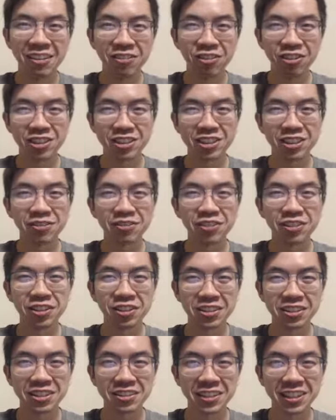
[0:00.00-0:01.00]
for some
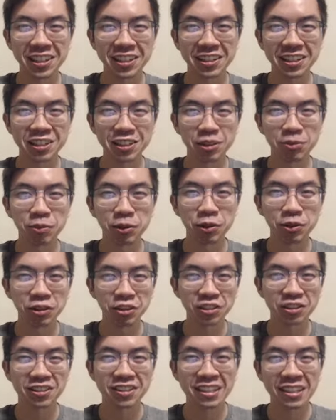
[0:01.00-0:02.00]
folks, we call this the
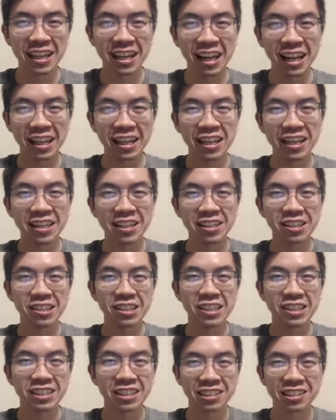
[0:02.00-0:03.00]
bonus, that you
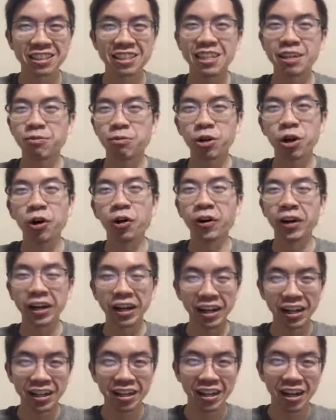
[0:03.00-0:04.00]
can just keep
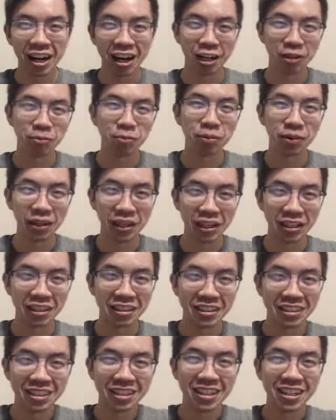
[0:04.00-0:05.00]
going up
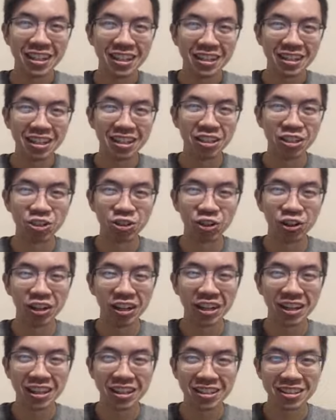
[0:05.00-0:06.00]
and
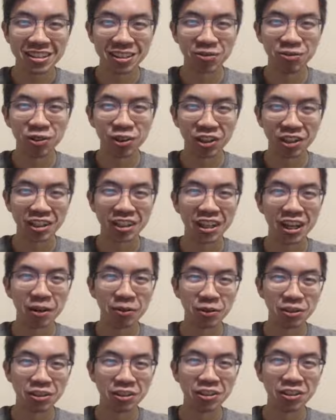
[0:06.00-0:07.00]
enjoy some more
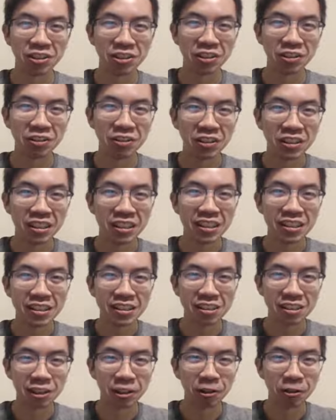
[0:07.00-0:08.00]
climbing to do.
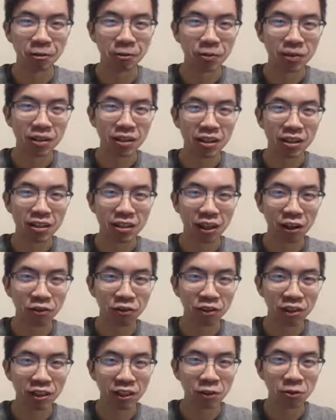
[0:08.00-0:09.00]
So
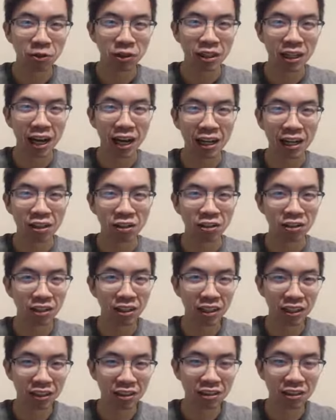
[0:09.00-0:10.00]
definitely with that in your
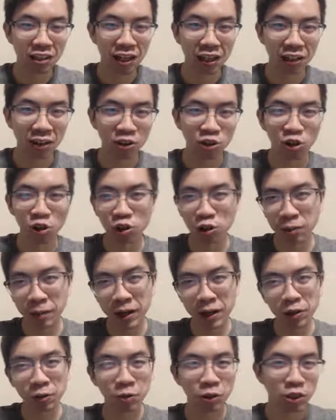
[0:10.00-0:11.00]
legs, or no
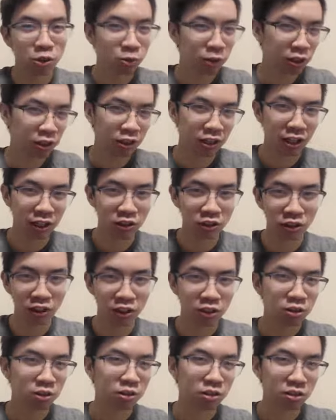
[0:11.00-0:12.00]
matter which way you get to
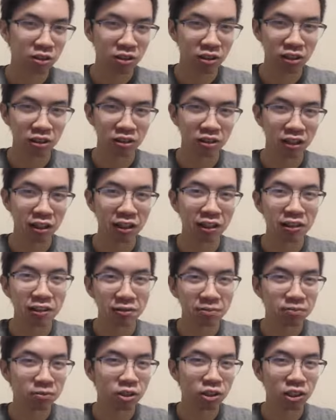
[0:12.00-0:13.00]
this
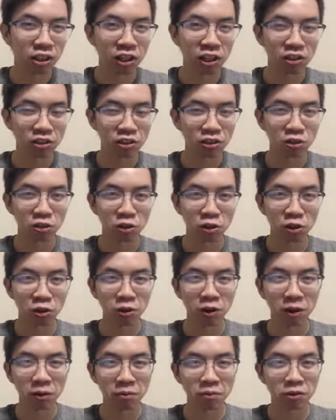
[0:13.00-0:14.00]
hill, you can also
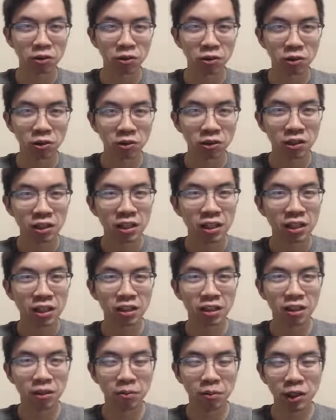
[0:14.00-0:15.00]
go up through
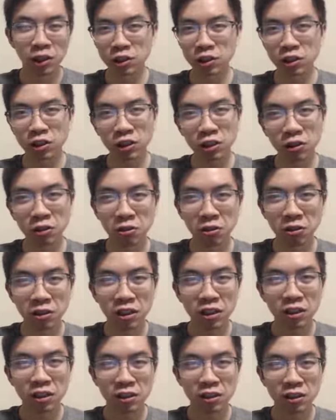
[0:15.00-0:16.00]
the Montreux
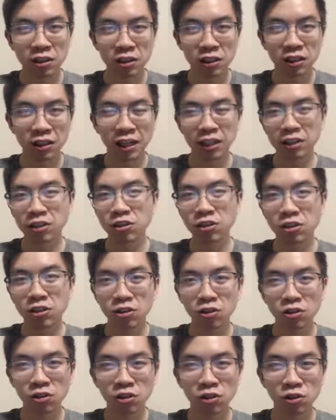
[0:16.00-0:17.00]

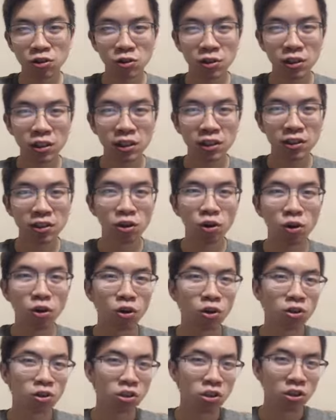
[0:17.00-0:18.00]
connector to the Zoo Hill,
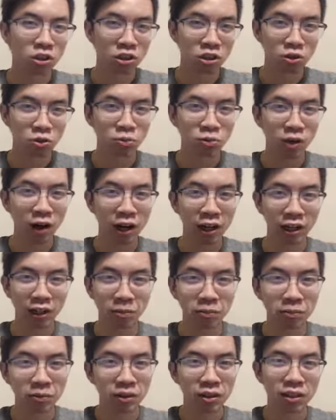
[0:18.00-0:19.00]
or you can just ride
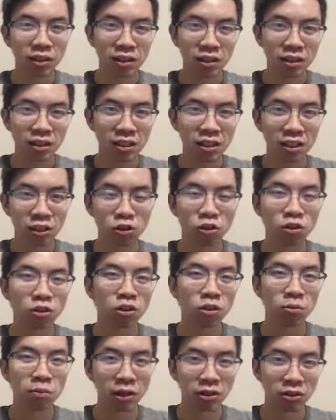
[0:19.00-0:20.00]
up the
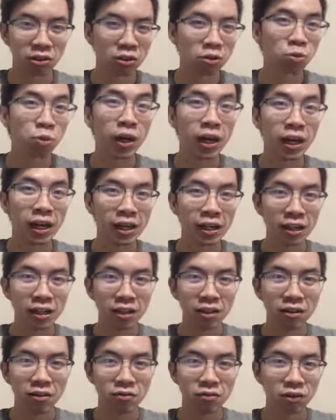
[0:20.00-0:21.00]
Cougar Mountain Way
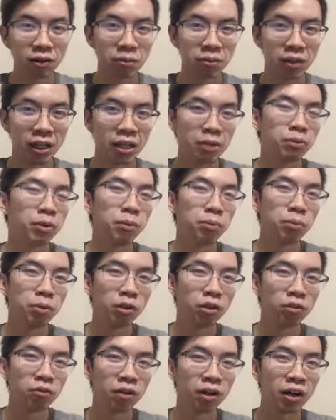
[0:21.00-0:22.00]
from Lakemont
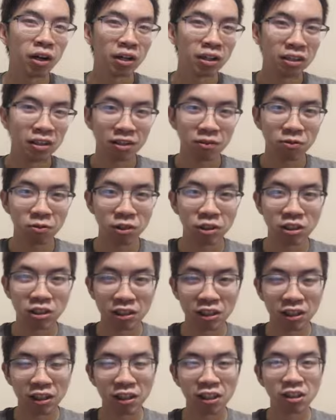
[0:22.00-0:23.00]
Boulevard, which is
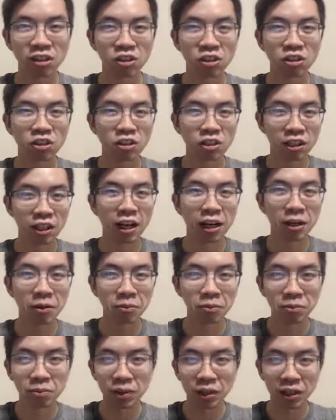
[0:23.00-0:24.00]
another good
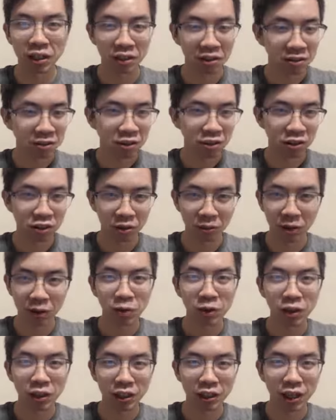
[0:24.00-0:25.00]
climb. But no matter
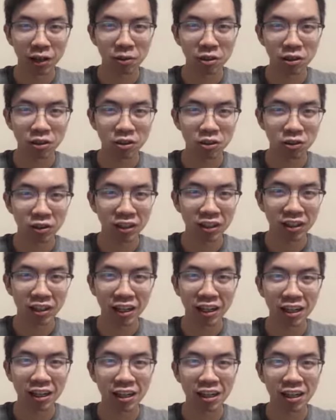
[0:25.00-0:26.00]
what climbing you're doing,
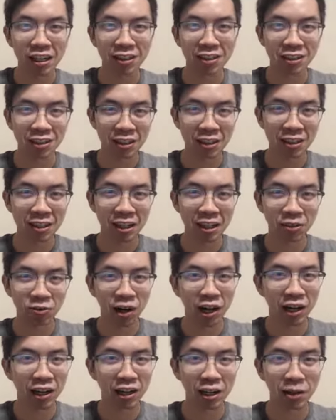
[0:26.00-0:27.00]
getting here and
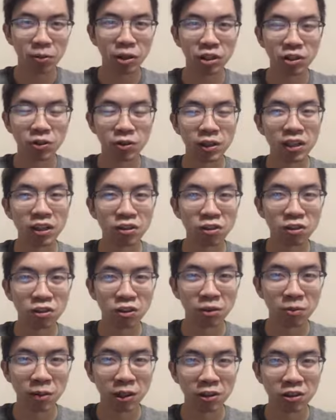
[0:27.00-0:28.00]
riding up all the way to
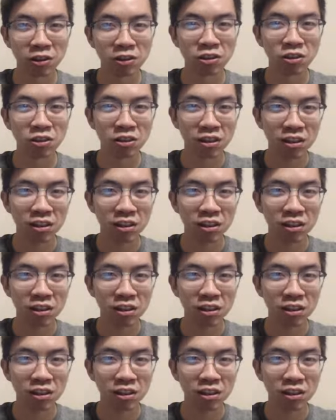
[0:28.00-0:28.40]
Cougar Mountain